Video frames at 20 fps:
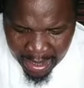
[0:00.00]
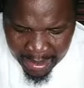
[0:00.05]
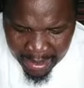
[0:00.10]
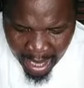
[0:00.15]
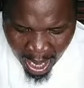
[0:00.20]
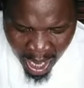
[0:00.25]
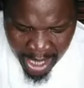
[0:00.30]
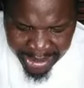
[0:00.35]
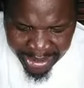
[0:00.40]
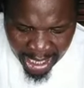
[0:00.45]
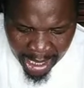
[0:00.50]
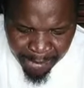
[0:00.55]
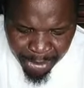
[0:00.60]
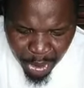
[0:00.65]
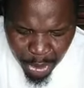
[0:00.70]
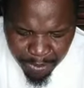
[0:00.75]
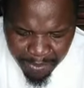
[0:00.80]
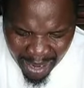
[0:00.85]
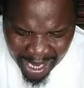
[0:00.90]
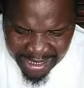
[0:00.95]
Now it came
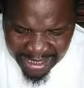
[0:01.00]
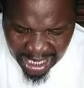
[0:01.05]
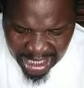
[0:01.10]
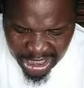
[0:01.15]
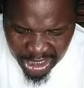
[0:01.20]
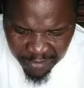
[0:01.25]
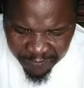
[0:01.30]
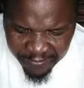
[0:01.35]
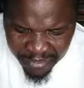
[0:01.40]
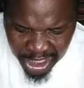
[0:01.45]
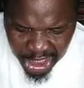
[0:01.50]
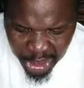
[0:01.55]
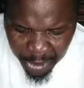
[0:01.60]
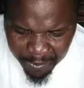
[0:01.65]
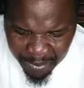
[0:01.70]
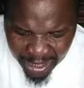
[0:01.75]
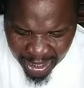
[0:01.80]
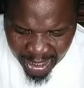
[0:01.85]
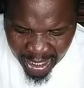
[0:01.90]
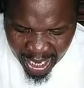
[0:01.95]
to pass as he finished
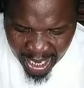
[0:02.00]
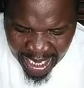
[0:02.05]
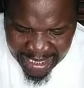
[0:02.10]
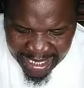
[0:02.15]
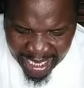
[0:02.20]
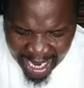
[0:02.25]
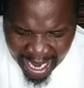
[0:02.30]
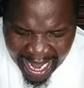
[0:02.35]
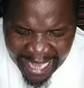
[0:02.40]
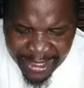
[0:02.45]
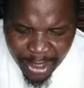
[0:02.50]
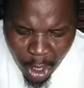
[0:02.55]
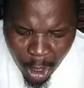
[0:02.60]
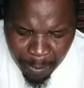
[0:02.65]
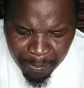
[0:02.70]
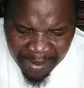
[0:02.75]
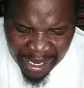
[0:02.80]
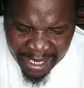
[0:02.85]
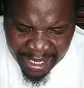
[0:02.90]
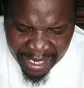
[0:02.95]
speaking, and the earth
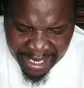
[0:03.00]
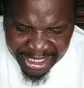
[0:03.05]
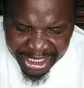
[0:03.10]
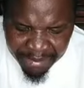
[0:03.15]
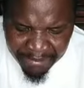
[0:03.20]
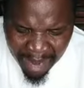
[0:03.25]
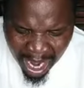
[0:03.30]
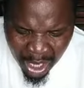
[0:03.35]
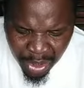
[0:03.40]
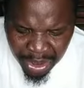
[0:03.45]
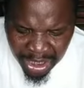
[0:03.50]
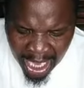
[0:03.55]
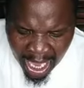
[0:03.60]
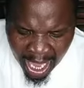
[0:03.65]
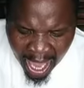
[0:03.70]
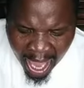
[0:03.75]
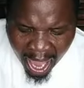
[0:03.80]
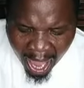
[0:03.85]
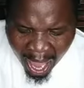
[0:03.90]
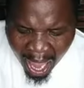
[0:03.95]
opened its mouth
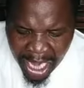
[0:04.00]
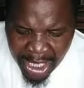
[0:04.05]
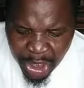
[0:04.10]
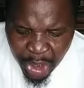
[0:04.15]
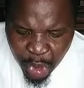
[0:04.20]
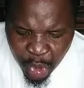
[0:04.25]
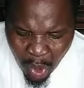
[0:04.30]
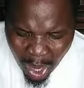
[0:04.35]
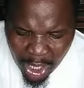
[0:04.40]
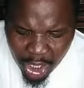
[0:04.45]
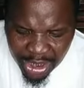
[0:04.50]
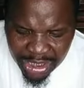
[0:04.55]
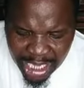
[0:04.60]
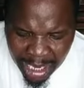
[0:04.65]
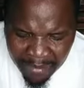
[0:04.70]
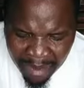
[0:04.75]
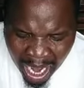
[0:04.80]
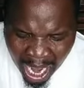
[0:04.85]
and swallowed them